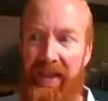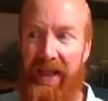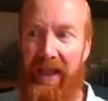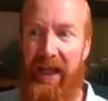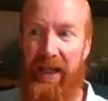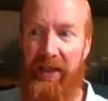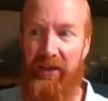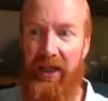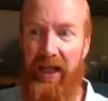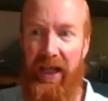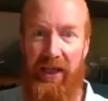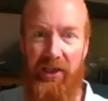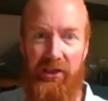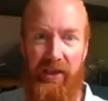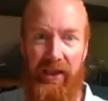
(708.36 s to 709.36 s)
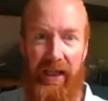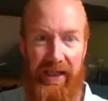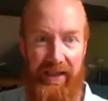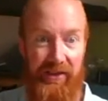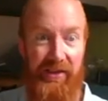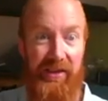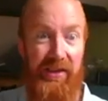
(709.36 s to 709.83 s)
and that actually
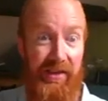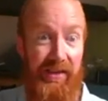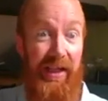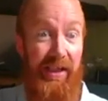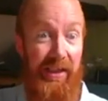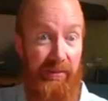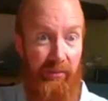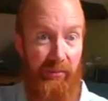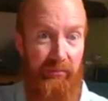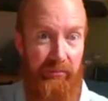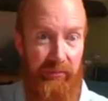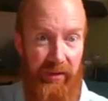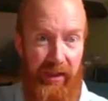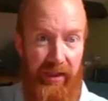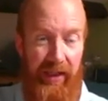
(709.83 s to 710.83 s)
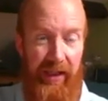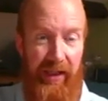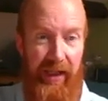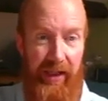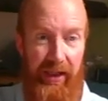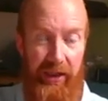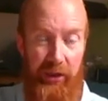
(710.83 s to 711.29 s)
it's sustainable.
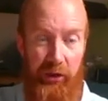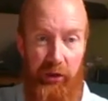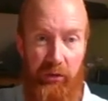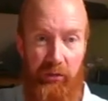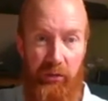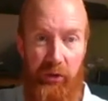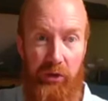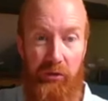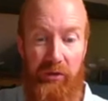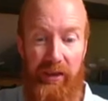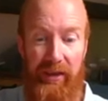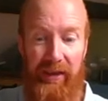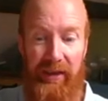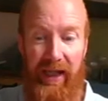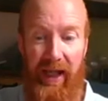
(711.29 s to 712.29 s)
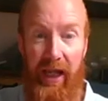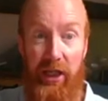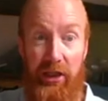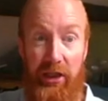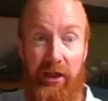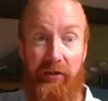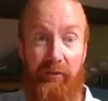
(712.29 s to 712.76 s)
You can get
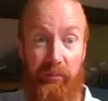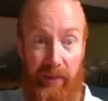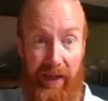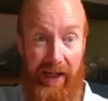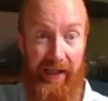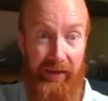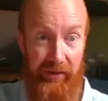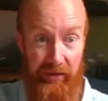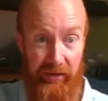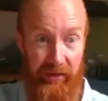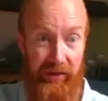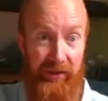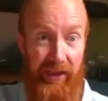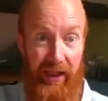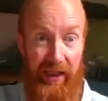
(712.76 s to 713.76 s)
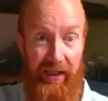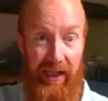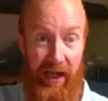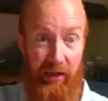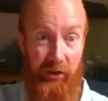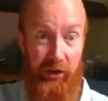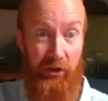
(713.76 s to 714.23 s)
enough back to
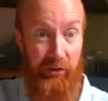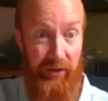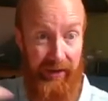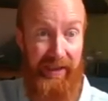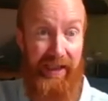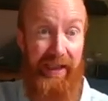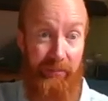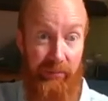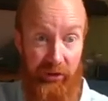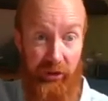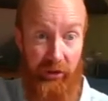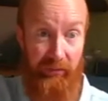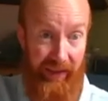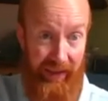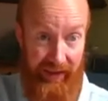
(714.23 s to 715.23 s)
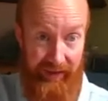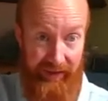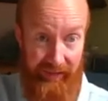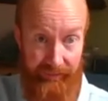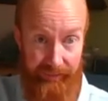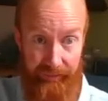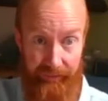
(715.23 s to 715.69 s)
allow you to keep doing it.
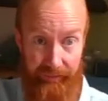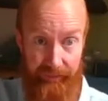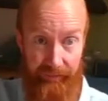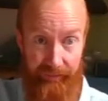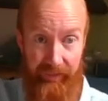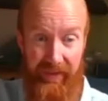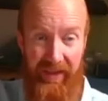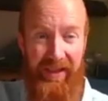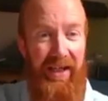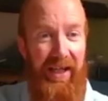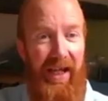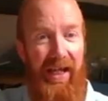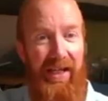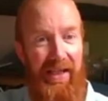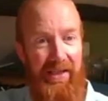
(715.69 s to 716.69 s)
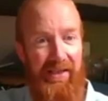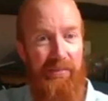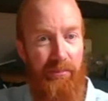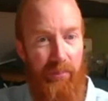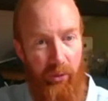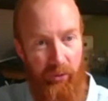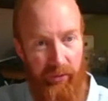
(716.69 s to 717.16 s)
And that's
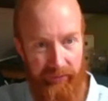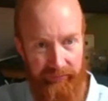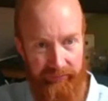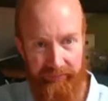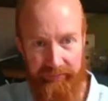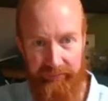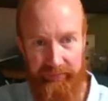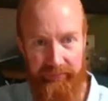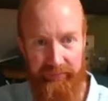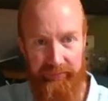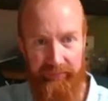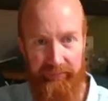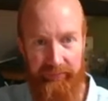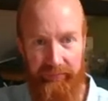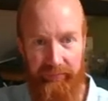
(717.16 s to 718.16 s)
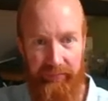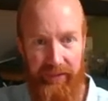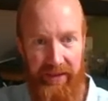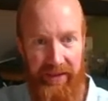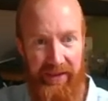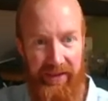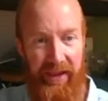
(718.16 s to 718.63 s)
important
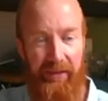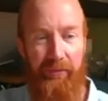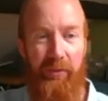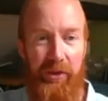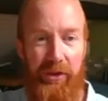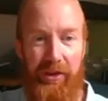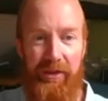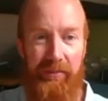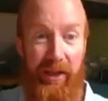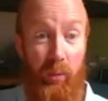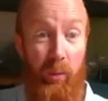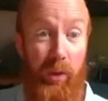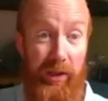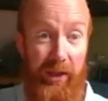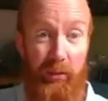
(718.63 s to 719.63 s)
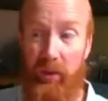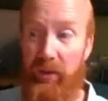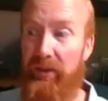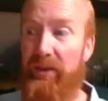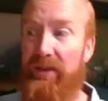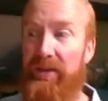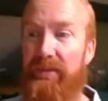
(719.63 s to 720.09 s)
because it avoids us being one-hit
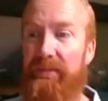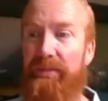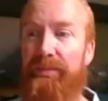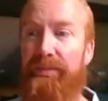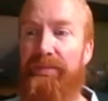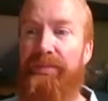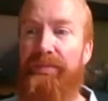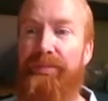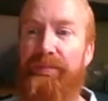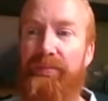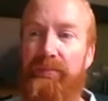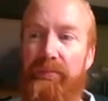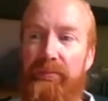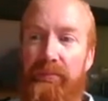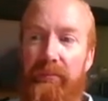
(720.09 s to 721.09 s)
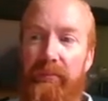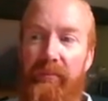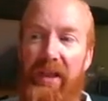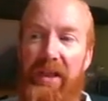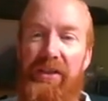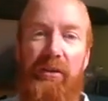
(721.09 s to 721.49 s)
wonders. So